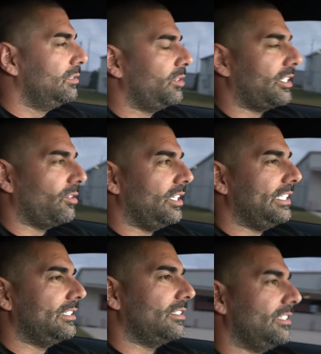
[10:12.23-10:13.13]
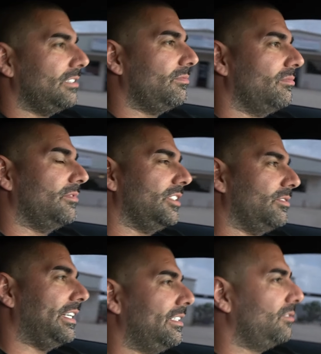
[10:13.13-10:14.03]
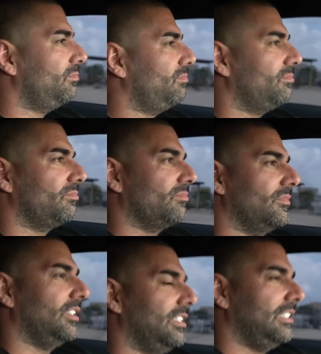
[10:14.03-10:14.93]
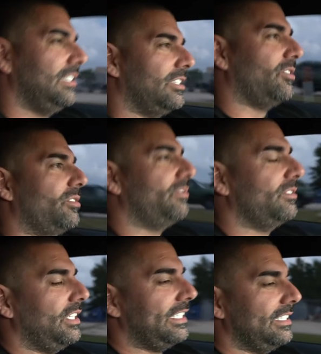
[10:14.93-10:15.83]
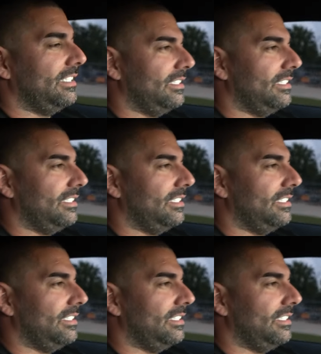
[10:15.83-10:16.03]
They're on here, and you know, now the car feels like a